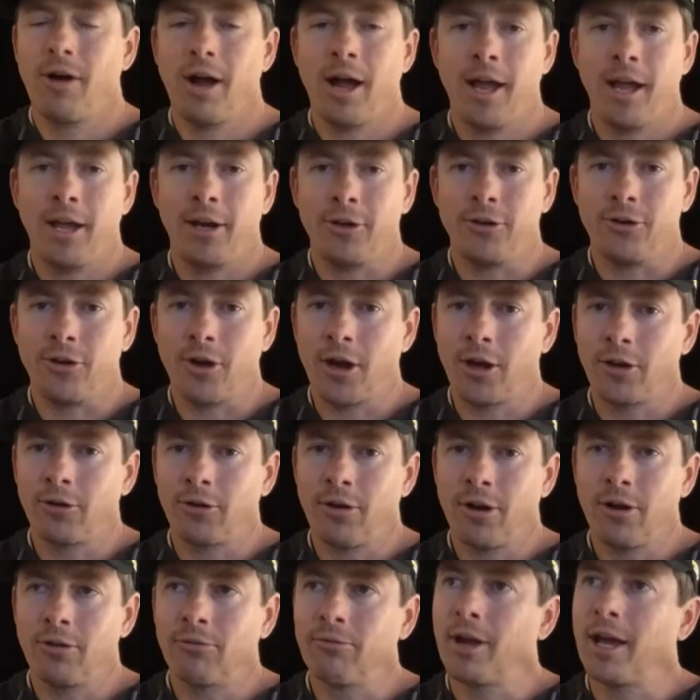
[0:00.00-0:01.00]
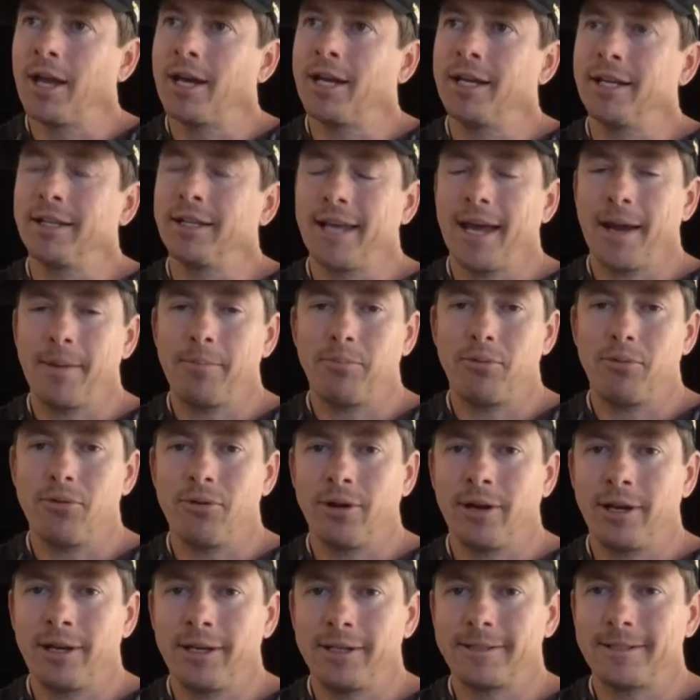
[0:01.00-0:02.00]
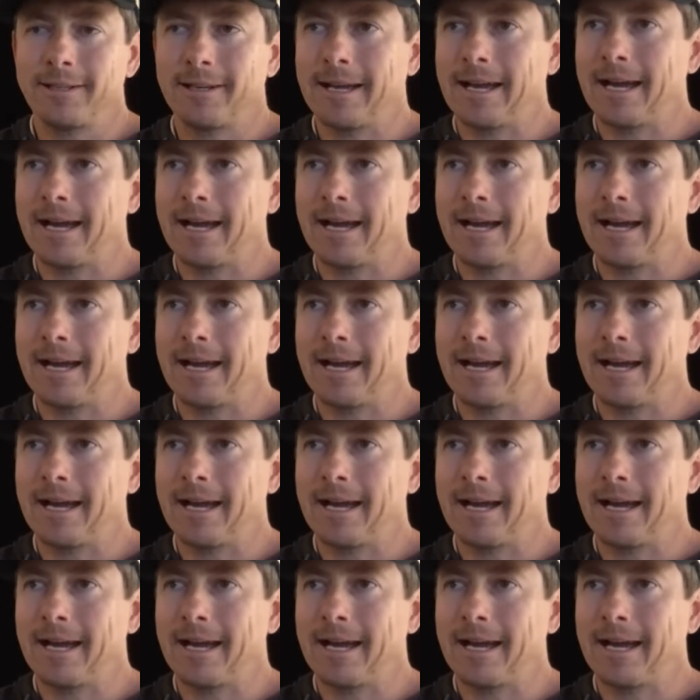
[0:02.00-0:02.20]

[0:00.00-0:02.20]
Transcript: had a daughter already at that point.